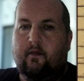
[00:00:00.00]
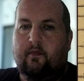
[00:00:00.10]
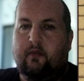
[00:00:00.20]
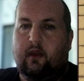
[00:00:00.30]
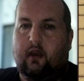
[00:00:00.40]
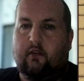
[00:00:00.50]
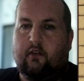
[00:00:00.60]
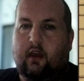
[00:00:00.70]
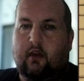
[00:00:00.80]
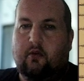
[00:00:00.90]
Like,
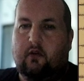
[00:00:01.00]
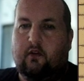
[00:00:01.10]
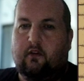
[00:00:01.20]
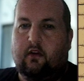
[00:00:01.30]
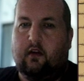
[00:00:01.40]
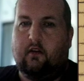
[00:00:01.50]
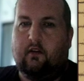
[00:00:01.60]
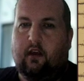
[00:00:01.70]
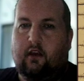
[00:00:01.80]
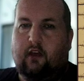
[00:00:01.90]
say there was,
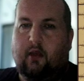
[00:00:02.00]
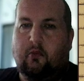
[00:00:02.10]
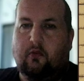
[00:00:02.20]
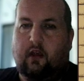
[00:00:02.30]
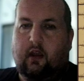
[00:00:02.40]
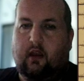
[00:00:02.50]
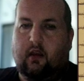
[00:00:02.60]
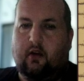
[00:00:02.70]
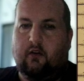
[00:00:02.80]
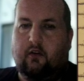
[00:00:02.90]
say Zane was standing
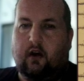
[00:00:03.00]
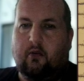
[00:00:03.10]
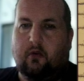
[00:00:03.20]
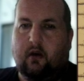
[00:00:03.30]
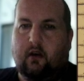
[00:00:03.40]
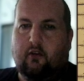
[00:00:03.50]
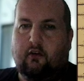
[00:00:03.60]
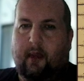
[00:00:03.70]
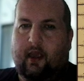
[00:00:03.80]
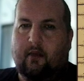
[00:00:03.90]
there and Dawn wanted to
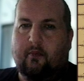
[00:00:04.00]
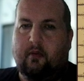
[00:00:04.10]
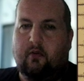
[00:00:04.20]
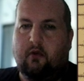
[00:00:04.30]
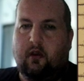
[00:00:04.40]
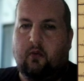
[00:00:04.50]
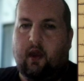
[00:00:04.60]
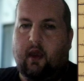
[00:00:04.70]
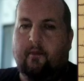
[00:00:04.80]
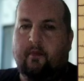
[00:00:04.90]
smack him but run
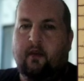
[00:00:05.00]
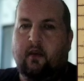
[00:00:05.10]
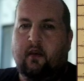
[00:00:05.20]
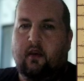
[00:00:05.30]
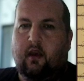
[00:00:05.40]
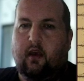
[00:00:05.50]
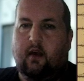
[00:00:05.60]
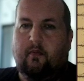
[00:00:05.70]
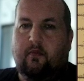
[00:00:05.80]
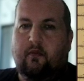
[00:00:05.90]
away.
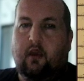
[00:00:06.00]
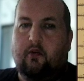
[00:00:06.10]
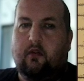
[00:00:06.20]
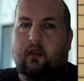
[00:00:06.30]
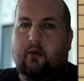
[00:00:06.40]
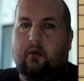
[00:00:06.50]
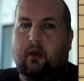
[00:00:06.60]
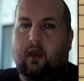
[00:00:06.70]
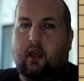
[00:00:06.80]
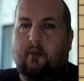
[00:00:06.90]
That way
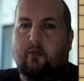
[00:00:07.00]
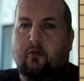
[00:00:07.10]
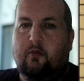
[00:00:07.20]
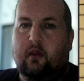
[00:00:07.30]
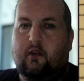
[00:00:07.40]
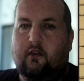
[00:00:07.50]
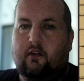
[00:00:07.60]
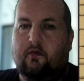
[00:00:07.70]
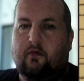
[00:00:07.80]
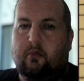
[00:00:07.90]
we can keep movement
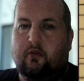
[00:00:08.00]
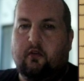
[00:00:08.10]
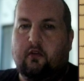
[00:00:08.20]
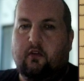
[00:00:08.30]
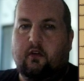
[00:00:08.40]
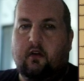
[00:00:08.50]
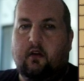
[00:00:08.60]
consistent from turn to turn.